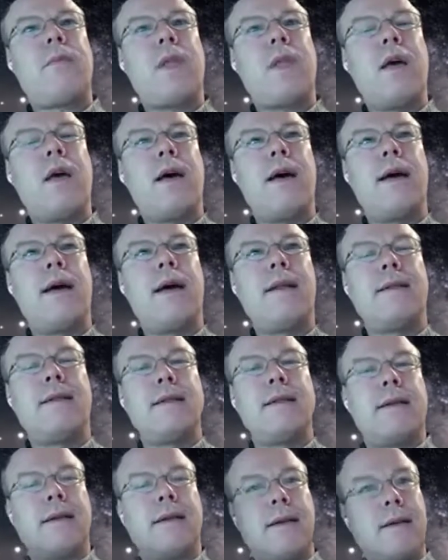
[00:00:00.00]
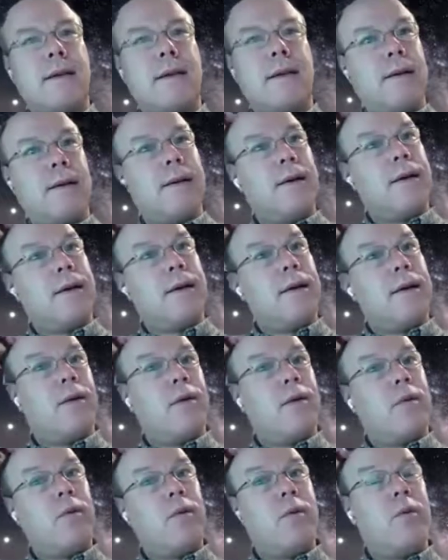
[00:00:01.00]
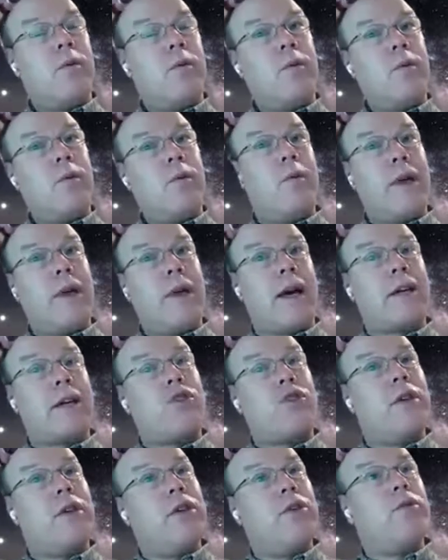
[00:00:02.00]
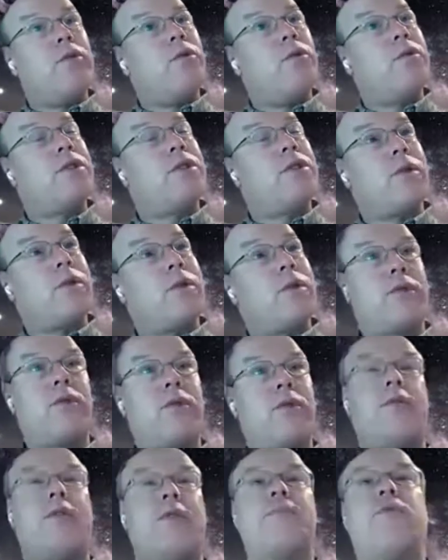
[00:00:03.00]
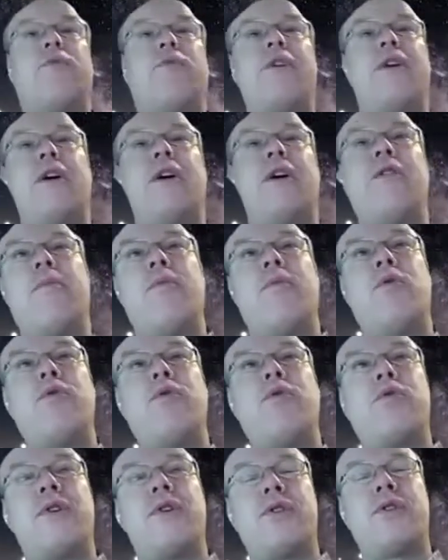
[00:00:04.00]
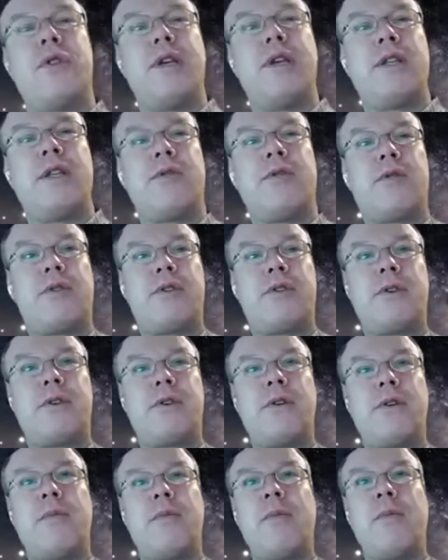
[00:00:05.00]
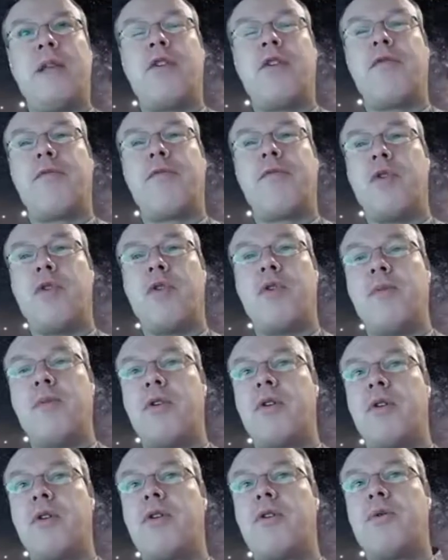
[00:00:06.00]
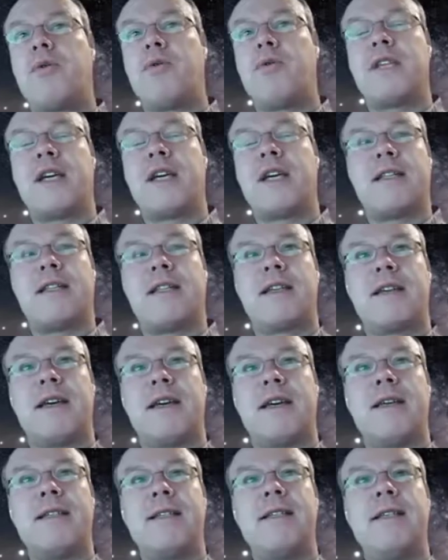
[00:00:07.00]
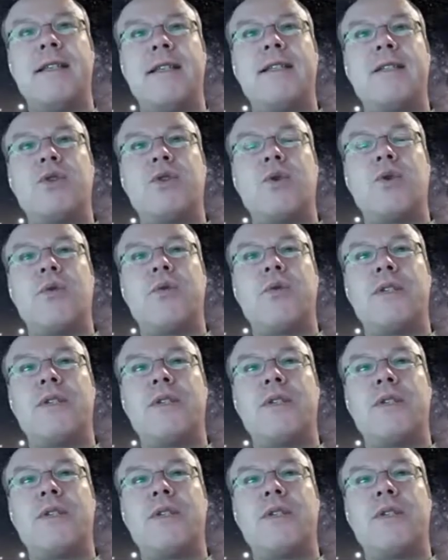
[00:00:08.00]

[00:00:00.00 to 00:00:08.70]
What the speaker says: And we actually use also whispering gallery mode resonators made of polymer to sense gases. So